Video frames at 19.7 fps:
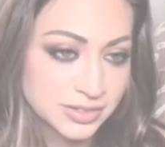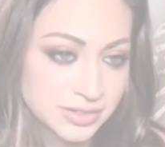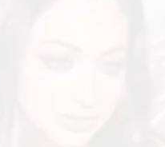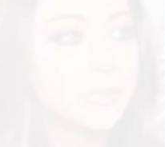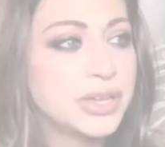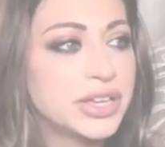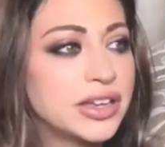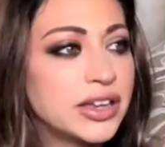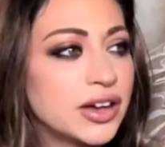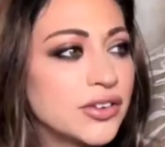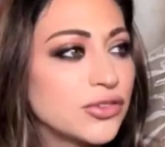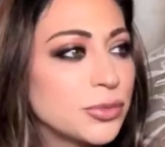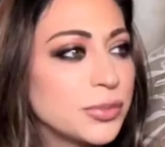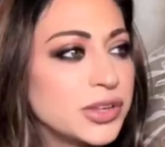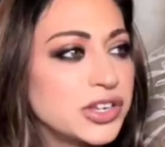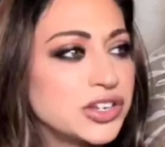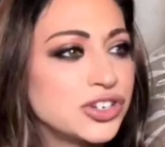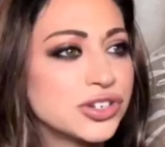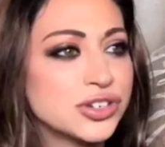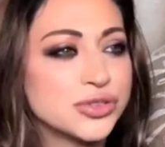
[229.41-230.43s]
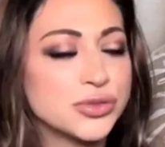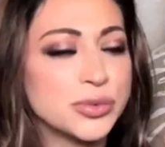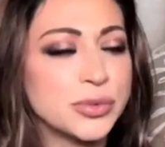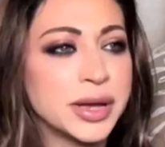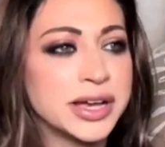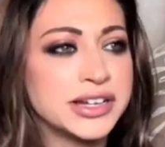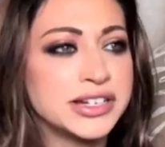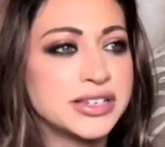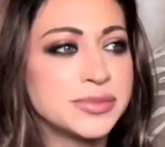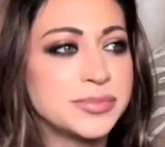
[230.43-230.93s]
Big government just
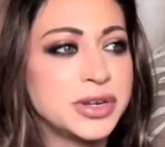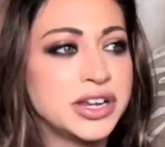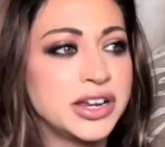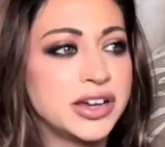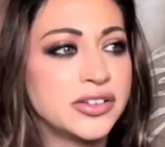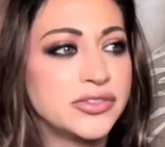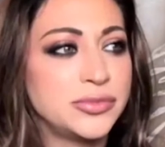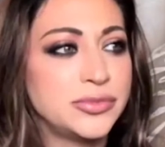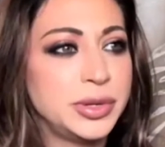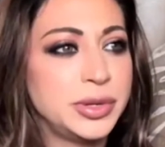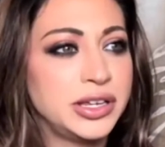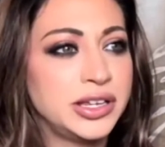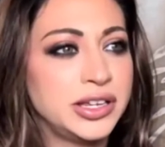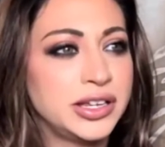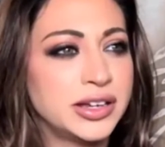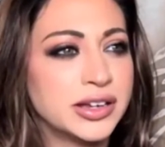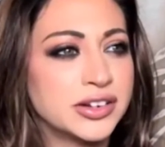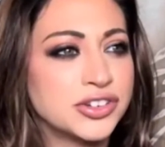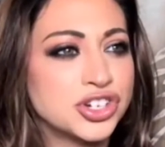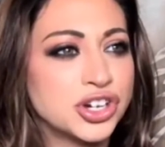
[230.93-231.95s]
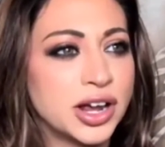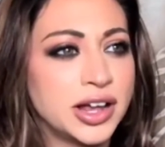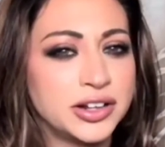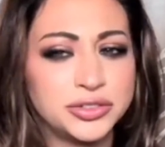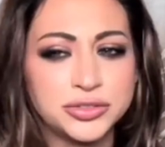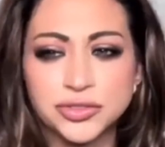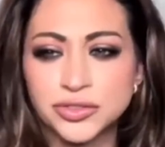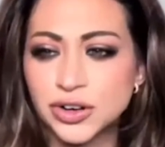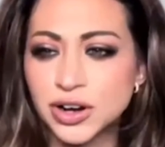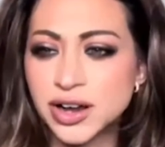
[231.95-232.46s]
reminds me of being a
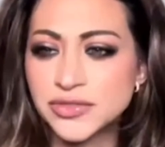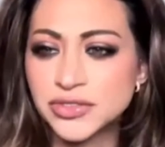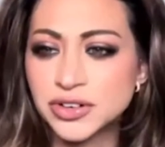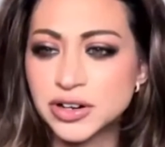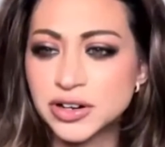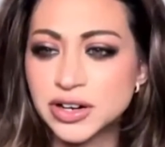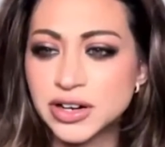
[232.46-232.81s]
child forever,